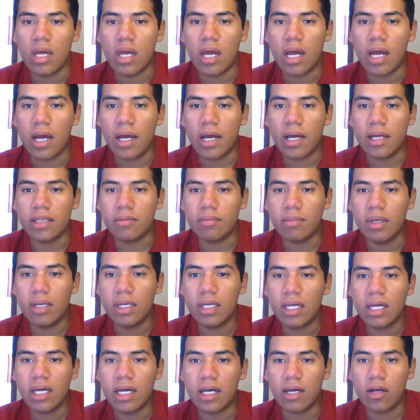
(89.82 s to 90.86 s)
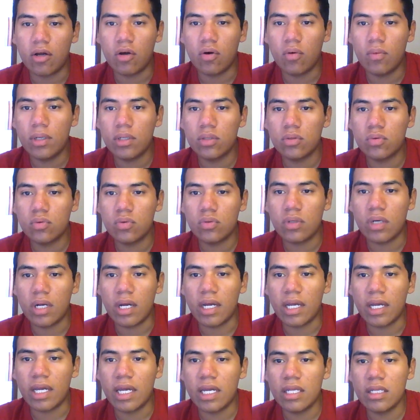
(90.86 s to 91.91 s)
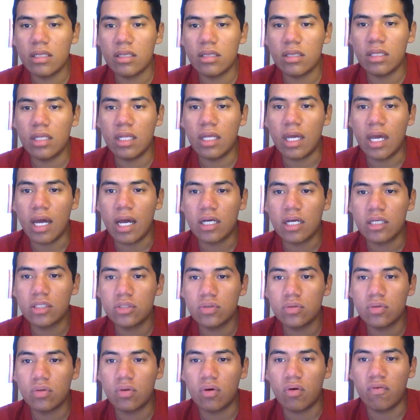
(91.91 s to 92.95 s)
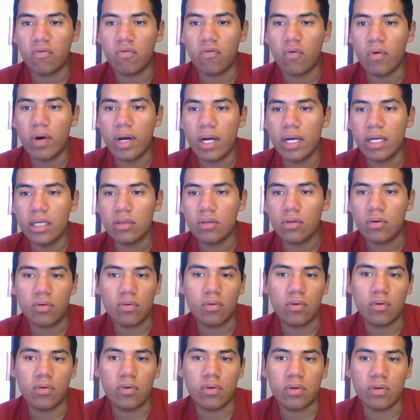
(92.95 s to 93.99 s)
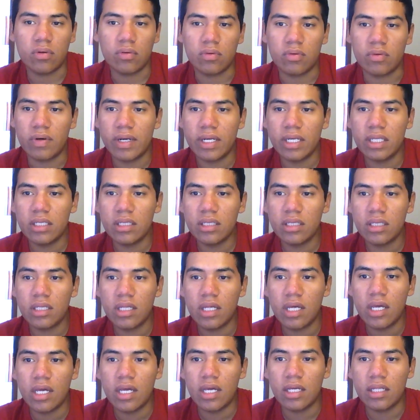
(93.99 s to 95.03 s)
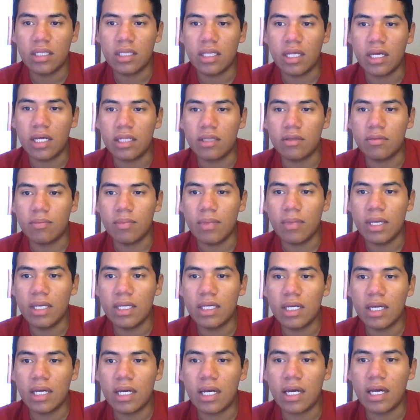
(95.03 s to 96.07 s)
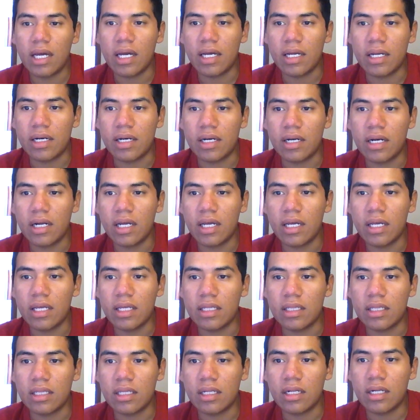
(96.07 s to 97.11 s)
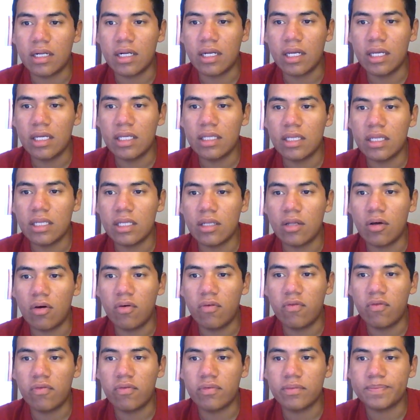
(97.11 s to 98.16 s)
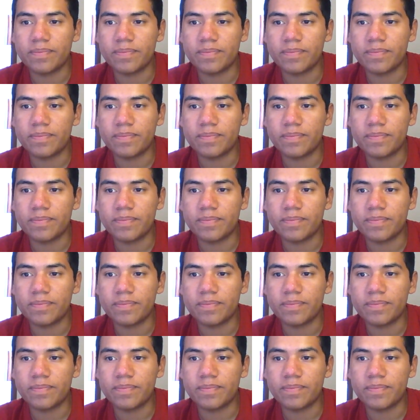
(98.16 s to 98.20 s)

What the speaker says: and make a coverture against the action of wind or rains that make a rain off.